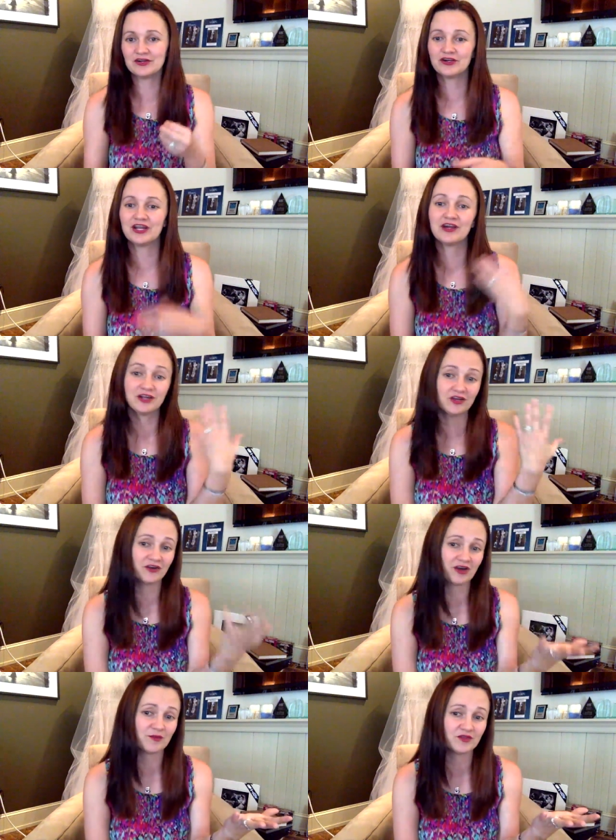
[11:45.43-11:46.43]
You're carrying your
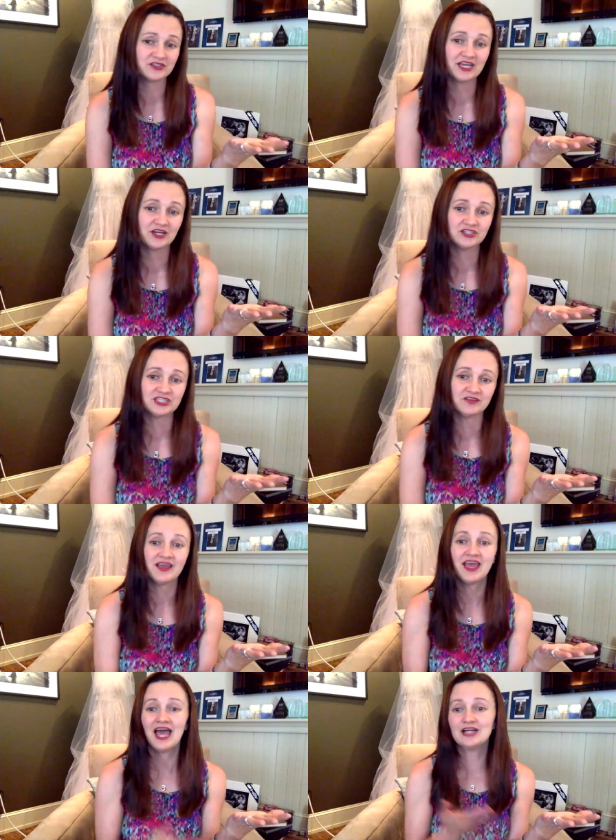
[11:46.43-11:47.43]
grandmother's handkerchief
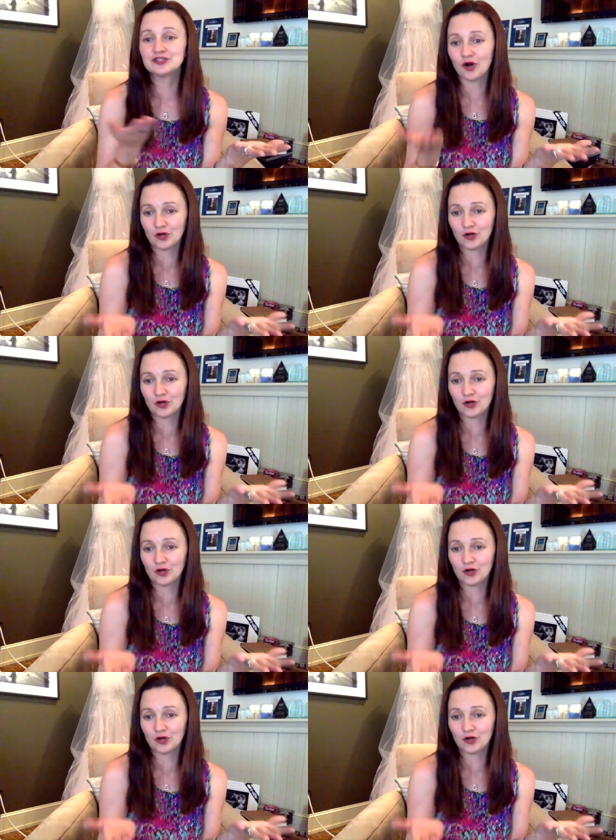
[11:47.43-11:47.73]
and you're